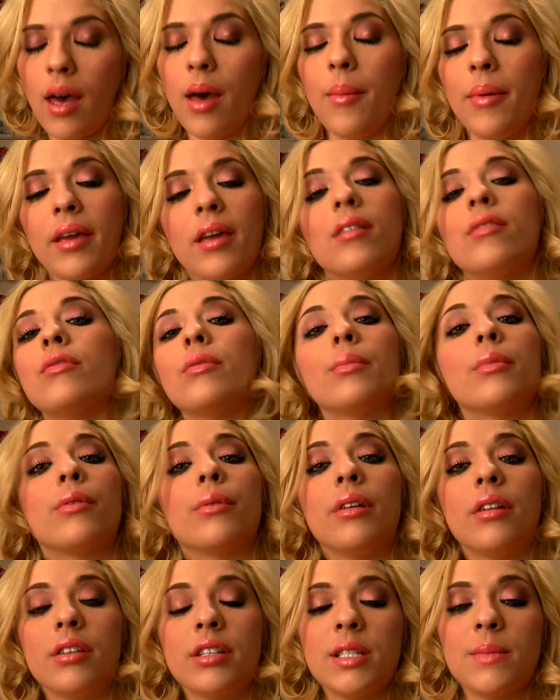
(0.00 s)
I came from a
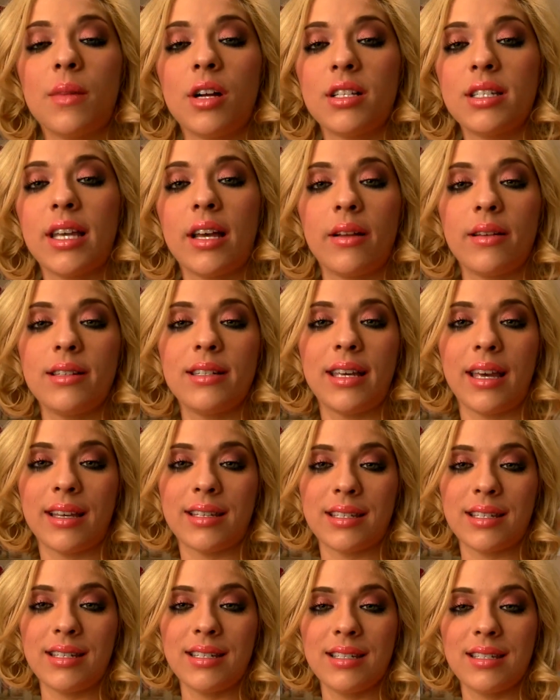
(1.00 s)
real small town in
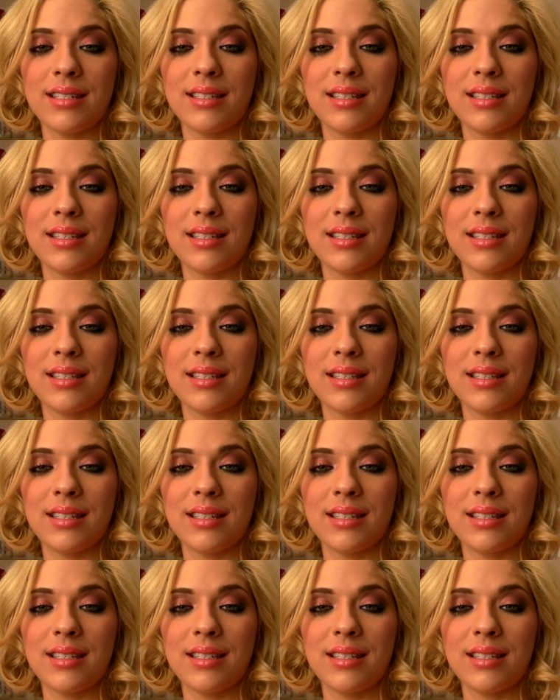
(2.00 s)
Texas.